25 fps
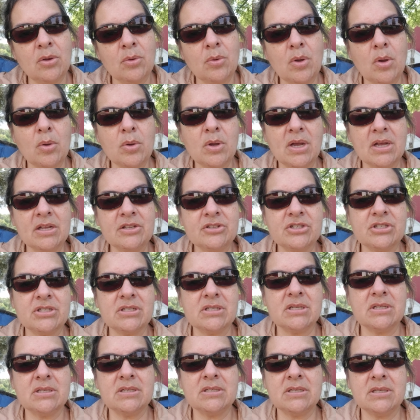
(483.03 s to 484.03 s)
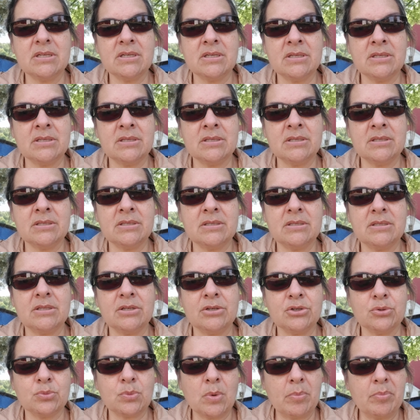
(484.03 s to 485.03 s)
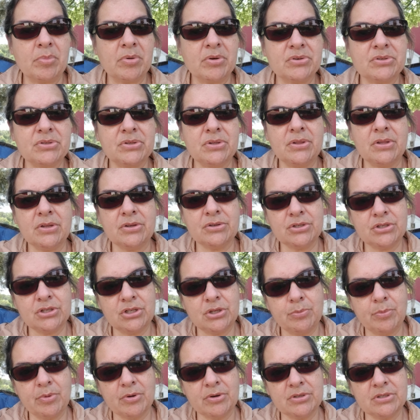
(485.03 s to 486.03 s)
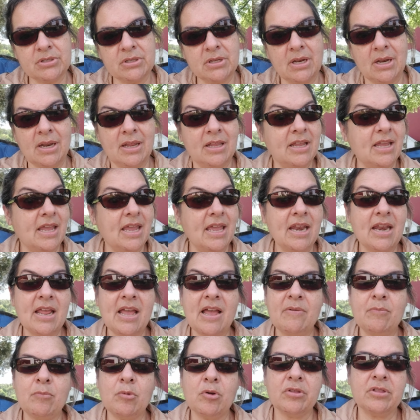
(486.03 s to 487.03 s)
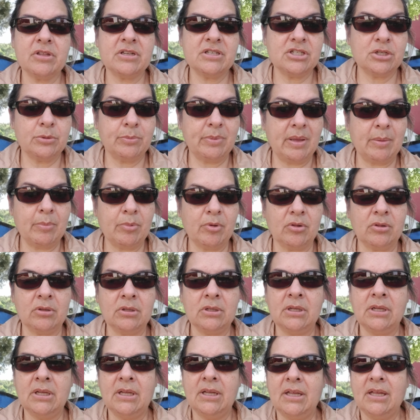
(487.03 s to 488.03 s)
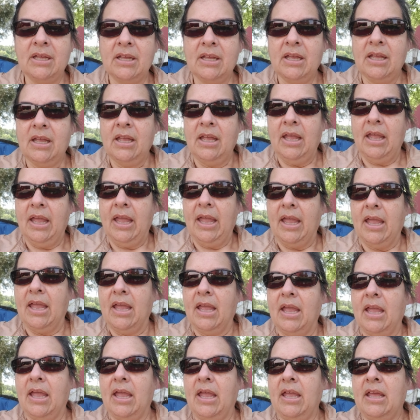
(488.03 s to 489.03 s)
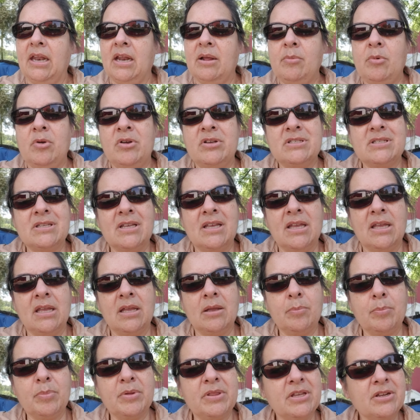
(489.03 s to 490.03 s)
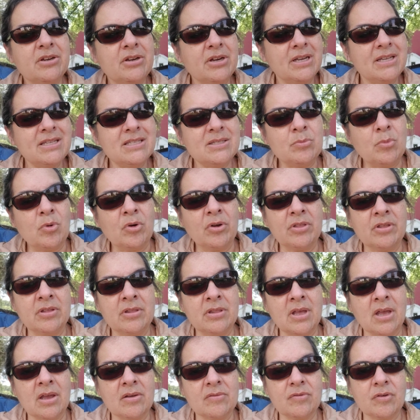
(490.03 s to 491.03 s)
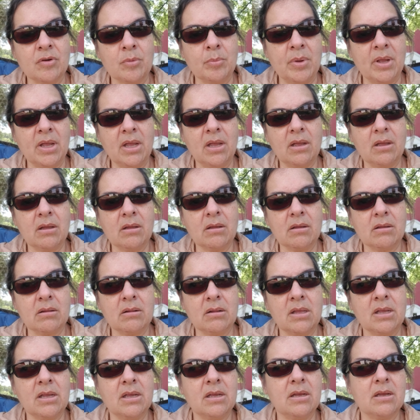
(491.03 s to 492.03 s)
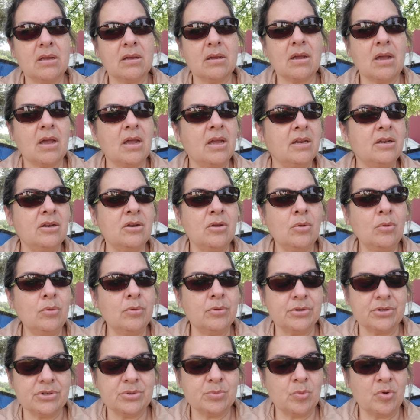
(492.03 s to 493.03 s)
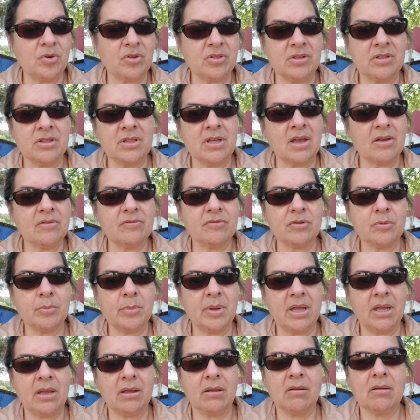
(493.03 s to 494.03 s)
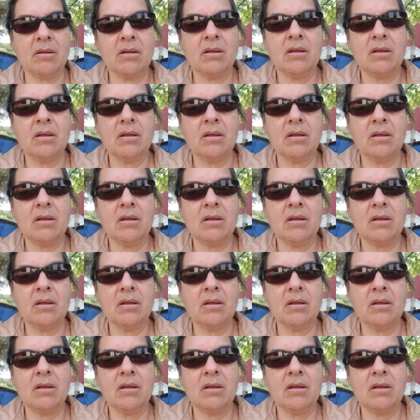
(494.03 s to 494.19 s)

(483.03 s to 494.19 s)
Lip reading: Co-consciousness is, there's 1 person, there's 2 person, and you can't have more than 2 people. And I'm always like, but there is more than that for me. Like, I know there's more than that for me.